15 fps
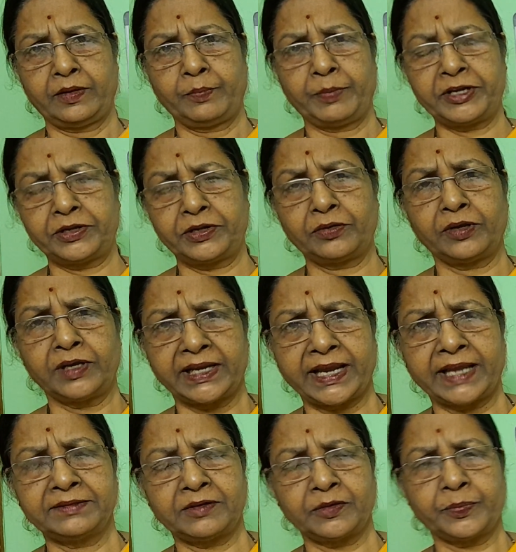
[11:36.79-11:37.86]
particular
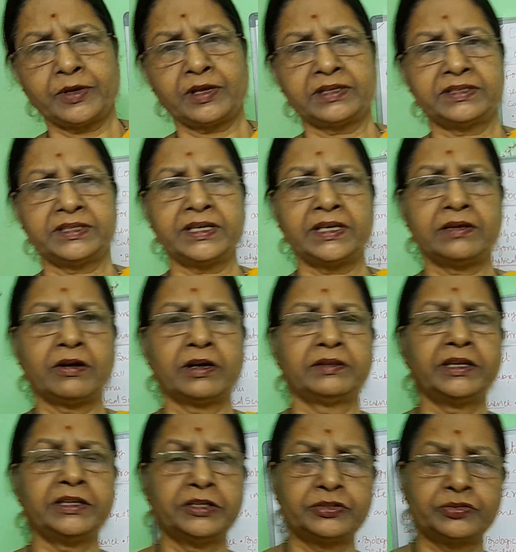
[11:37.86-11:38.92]
anthropology got
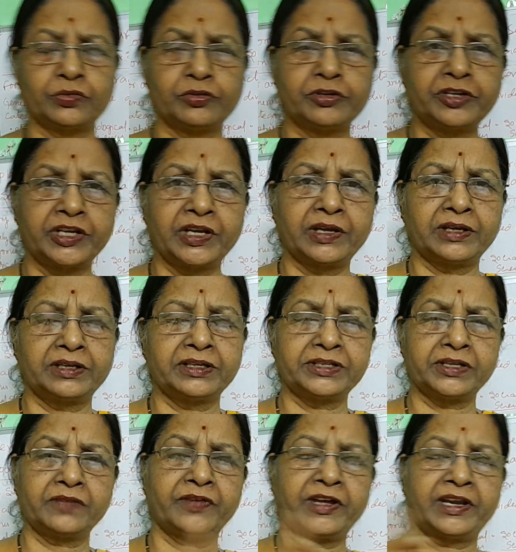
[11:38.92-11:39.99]
its own
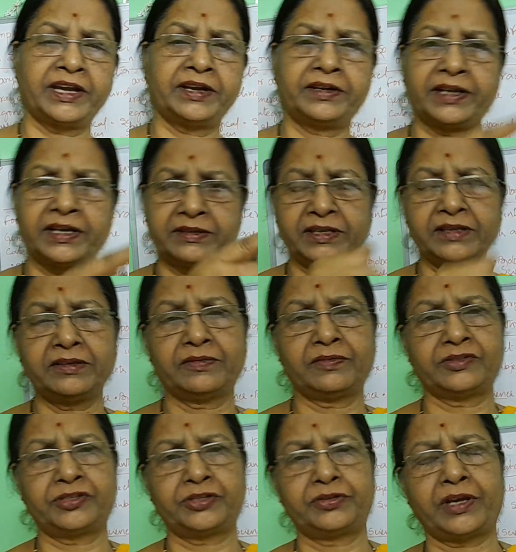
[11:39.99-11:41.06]
recognition. For entire thing he
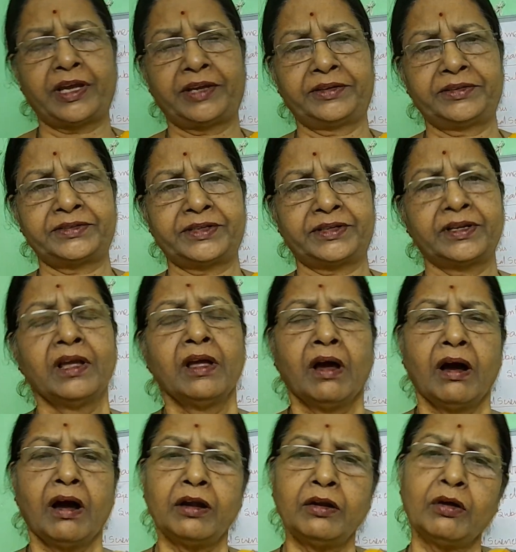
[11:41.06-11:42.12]
was a director,
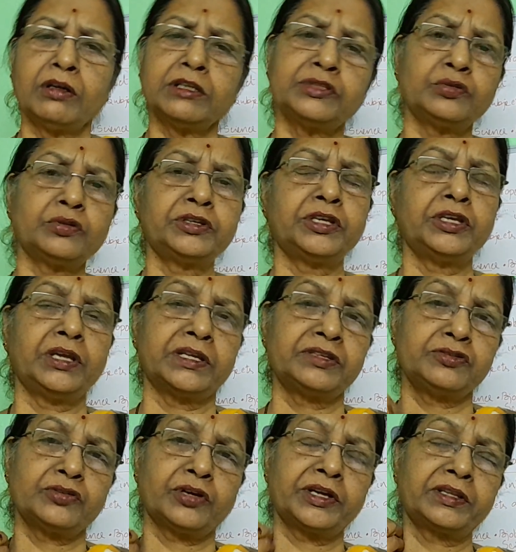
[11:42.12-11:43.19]
and also he
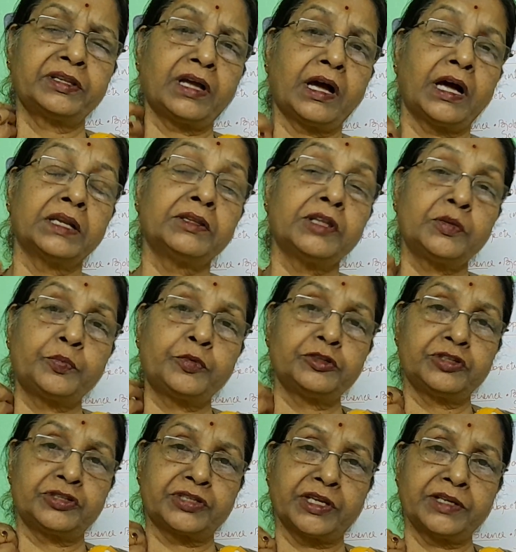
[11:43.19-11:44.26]
enjoyed the another
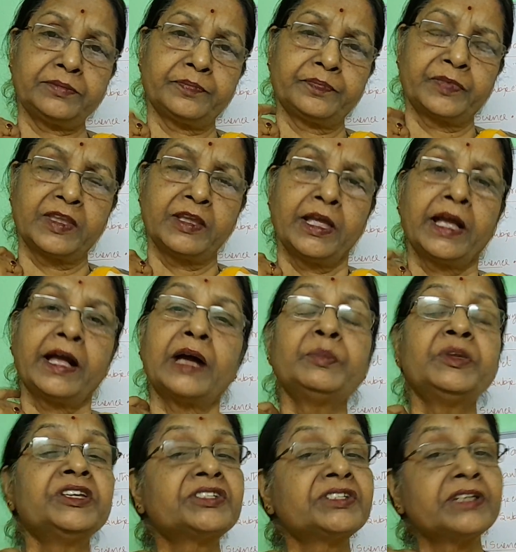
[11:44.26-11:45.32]
position,
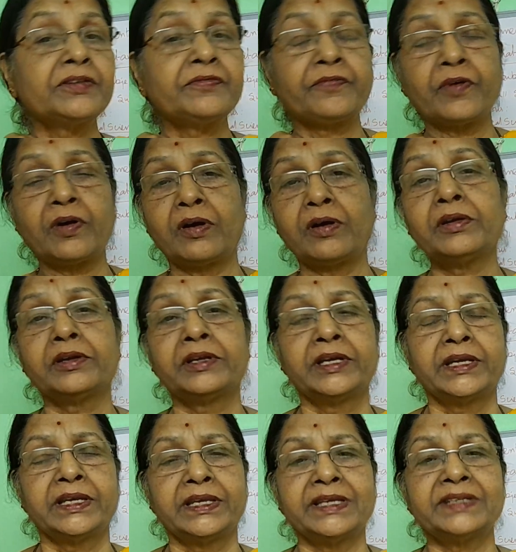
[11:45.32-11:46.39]
Commissioner for
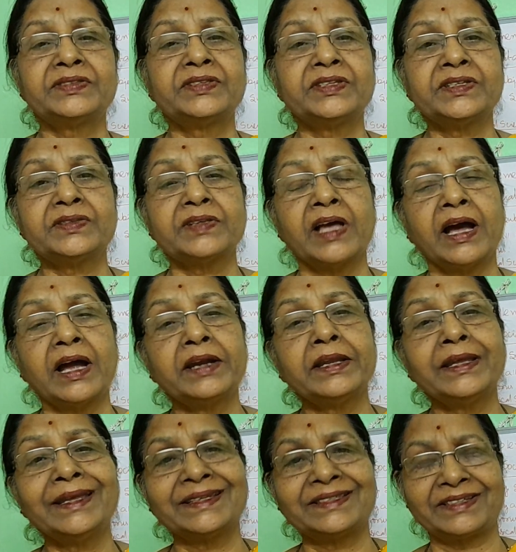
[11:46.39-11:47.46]
SCs
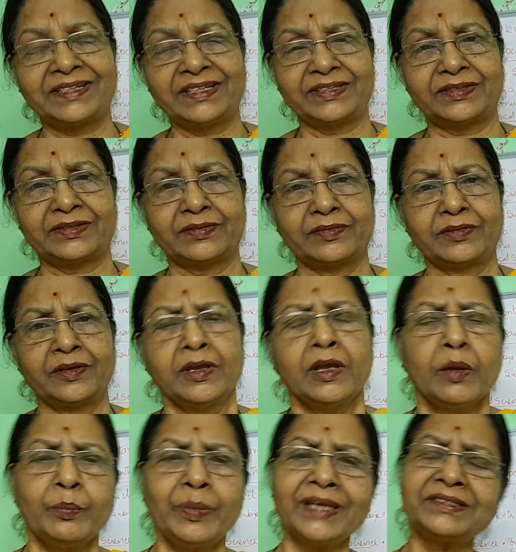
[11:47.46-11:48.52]
and STs.
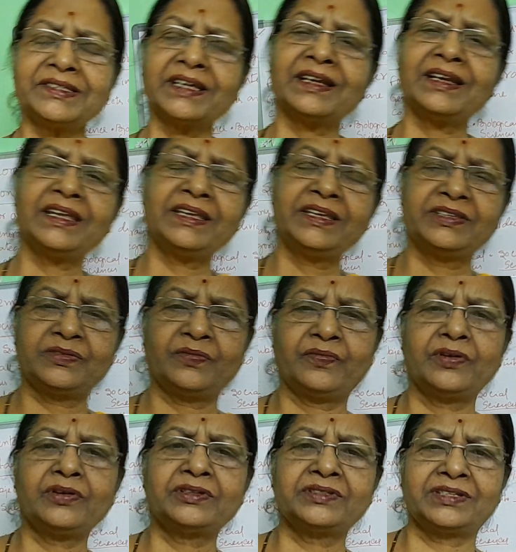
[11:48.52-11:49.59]
Basically his
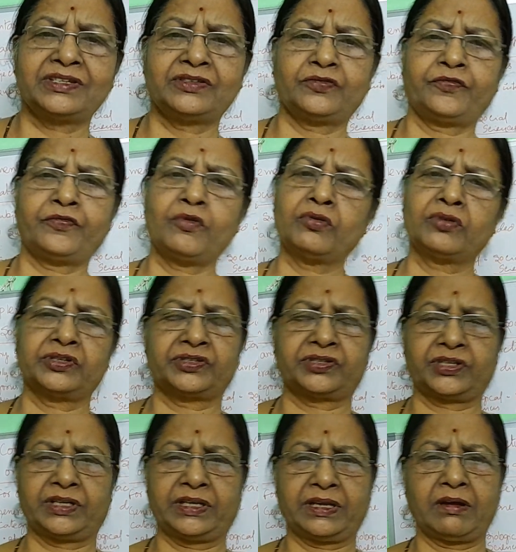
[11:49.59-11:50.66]
works is
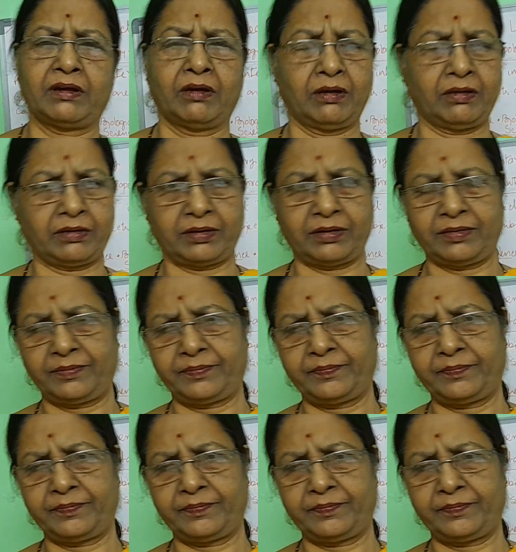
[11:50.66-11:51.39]
focused on